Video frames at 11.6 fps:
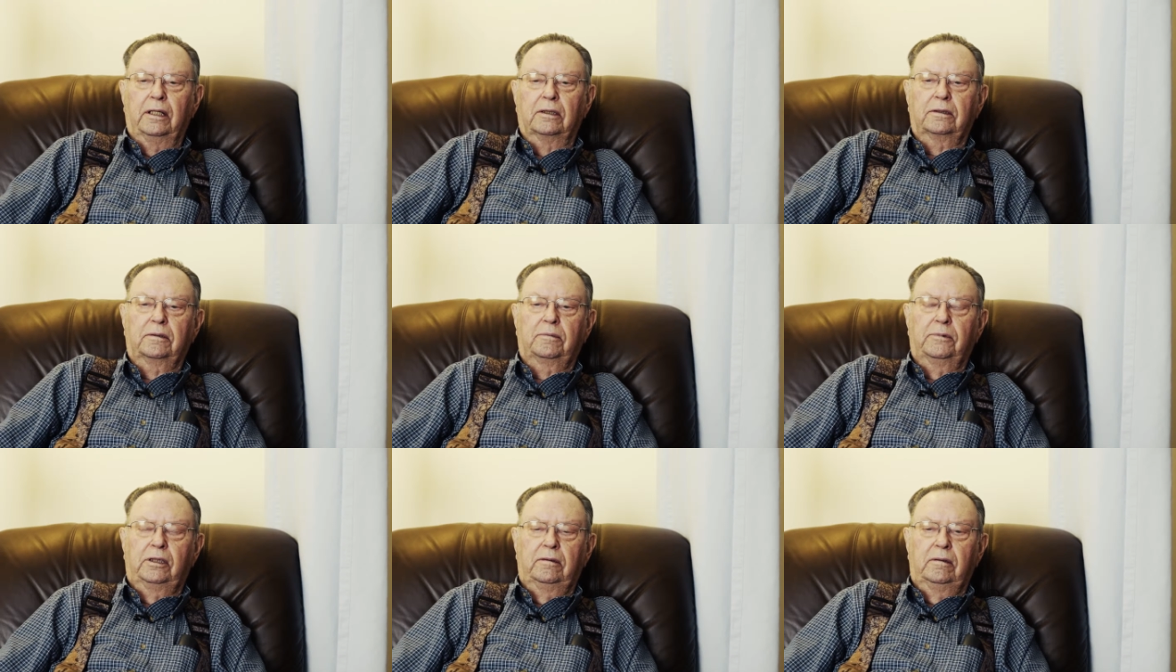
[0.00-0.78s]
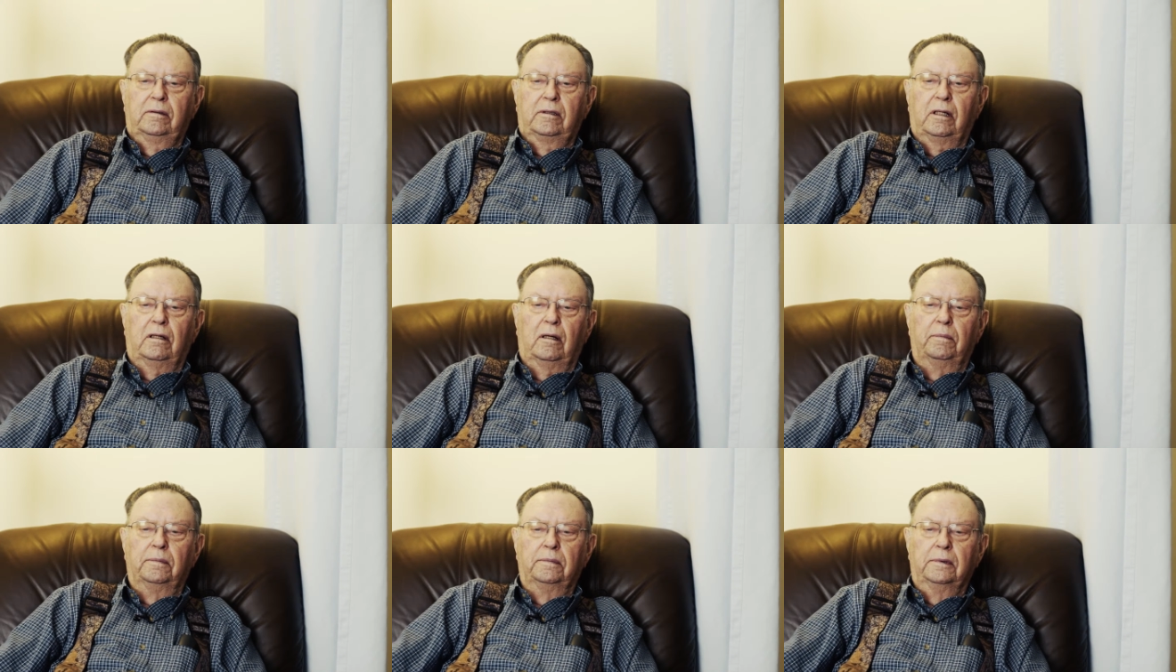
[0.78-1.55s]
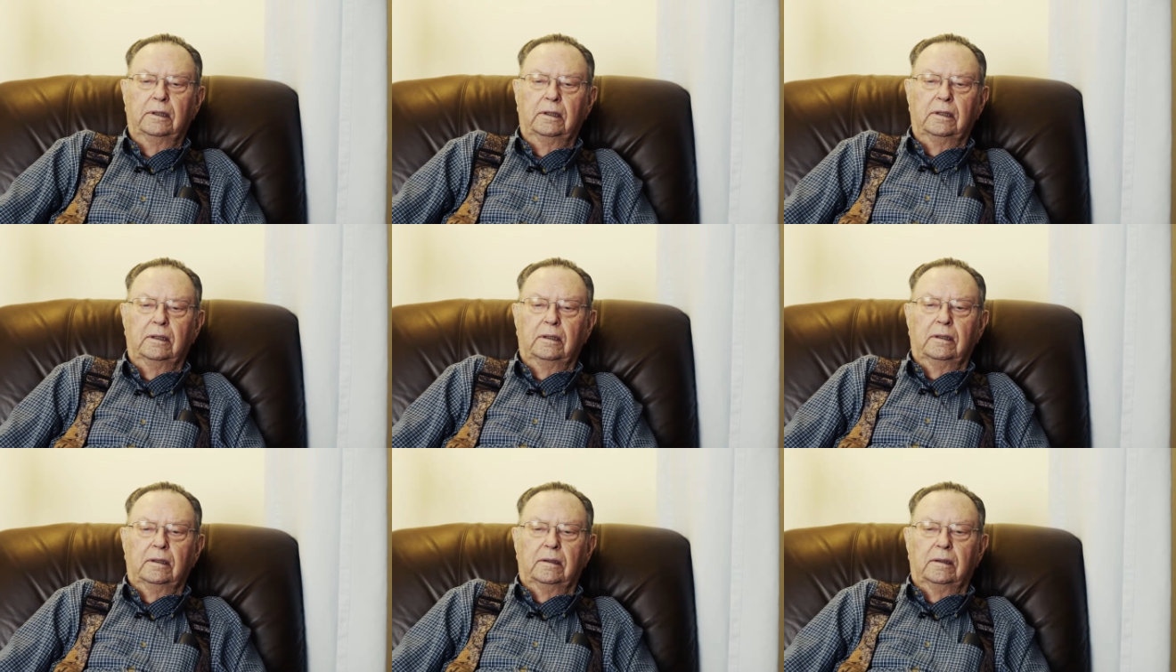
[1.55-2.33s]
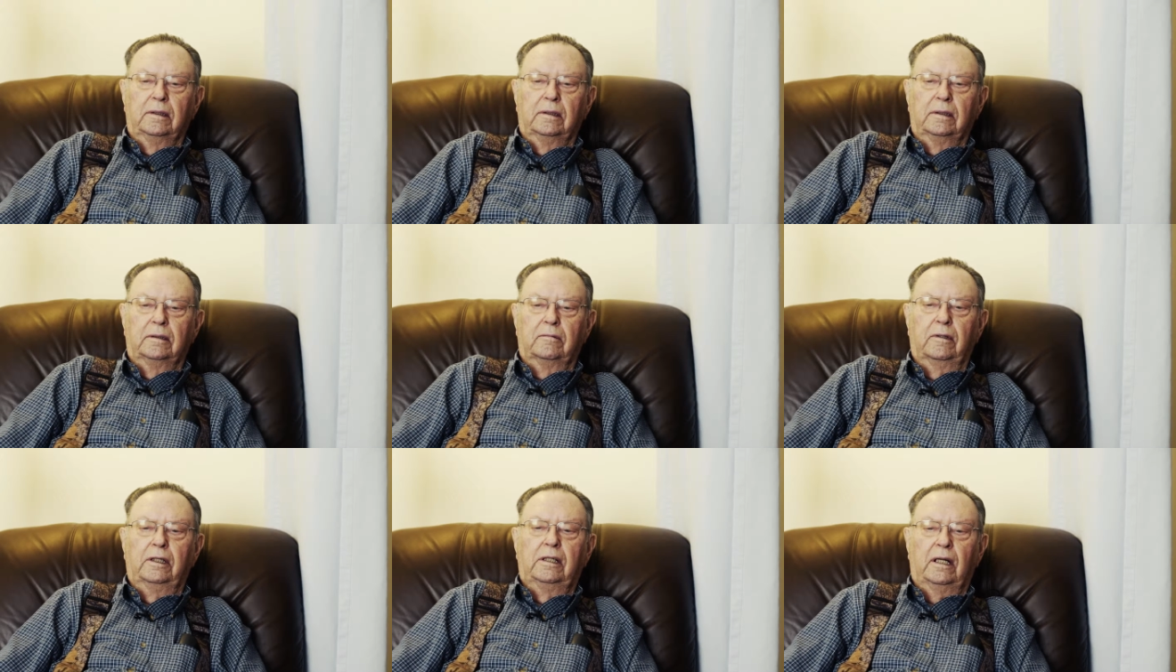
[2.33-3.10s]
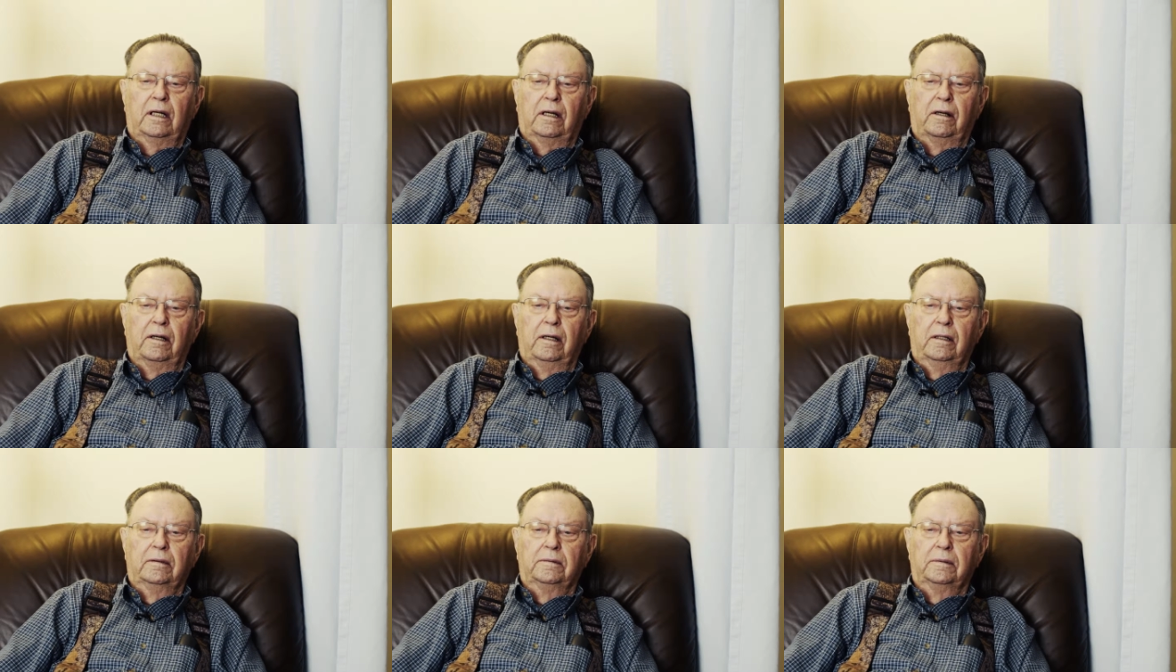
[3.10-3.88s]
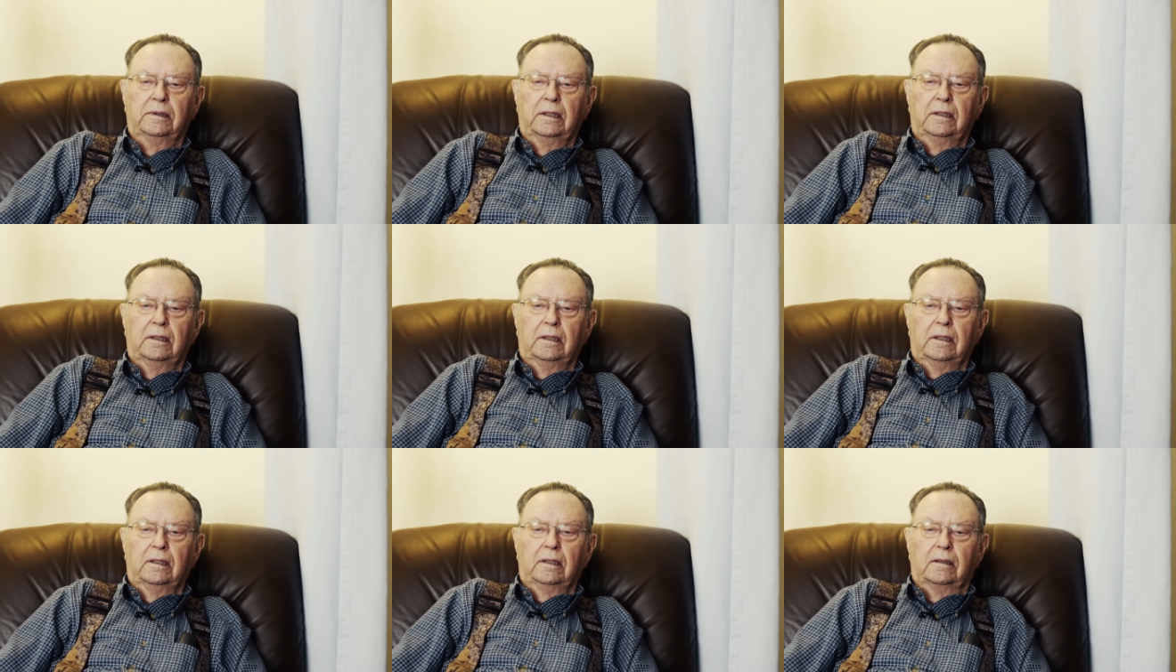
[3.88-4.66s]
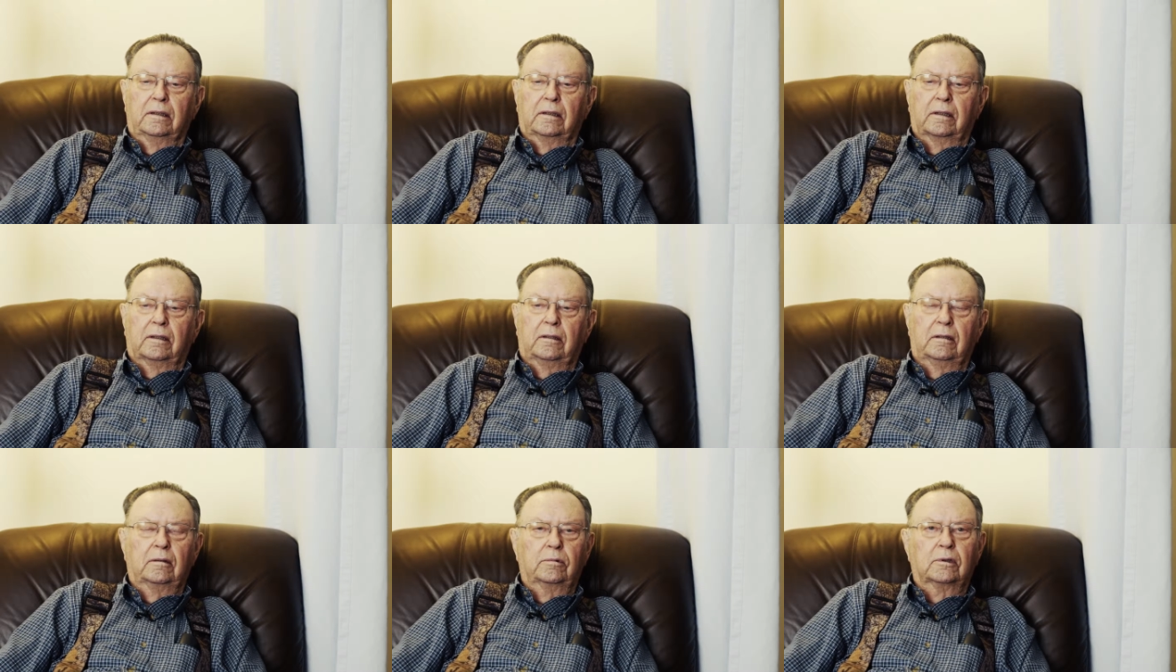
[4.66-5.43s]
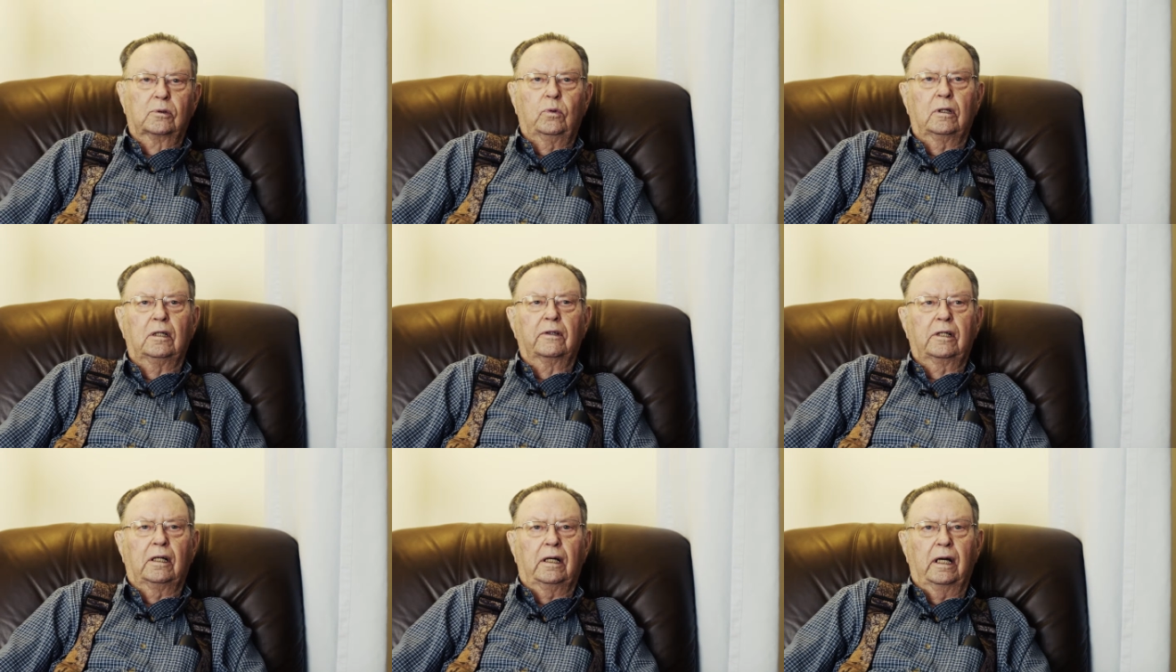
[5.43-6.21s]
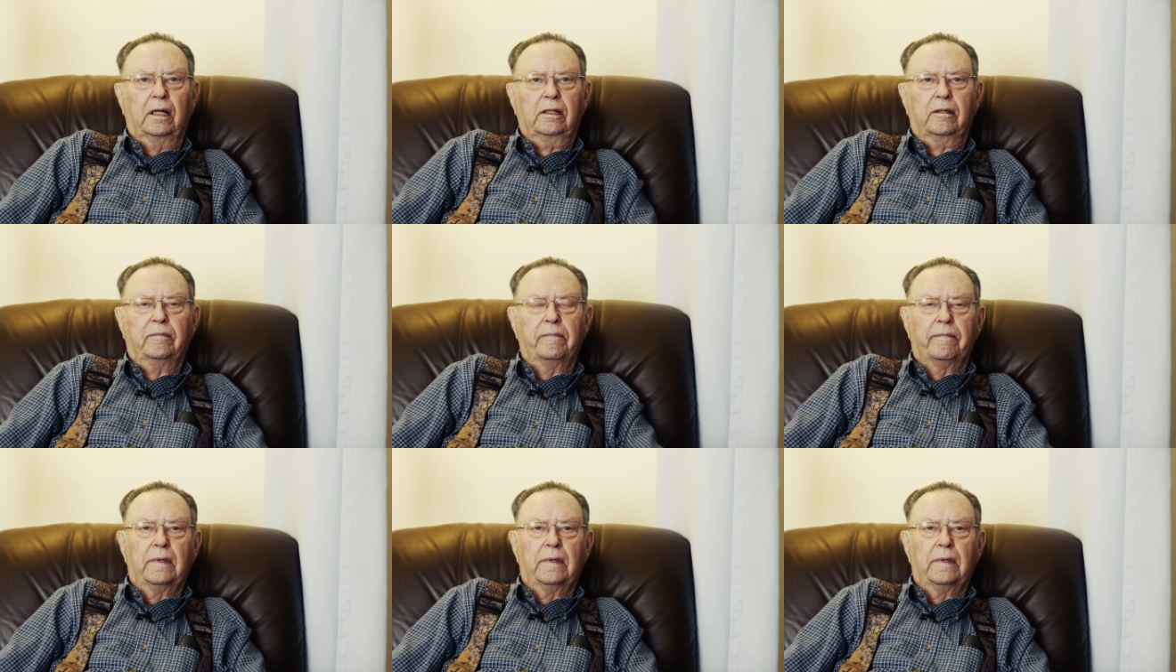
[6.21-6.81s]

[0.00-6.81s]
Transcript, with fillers: as Tom retired. Uh, Earl was one of a kind.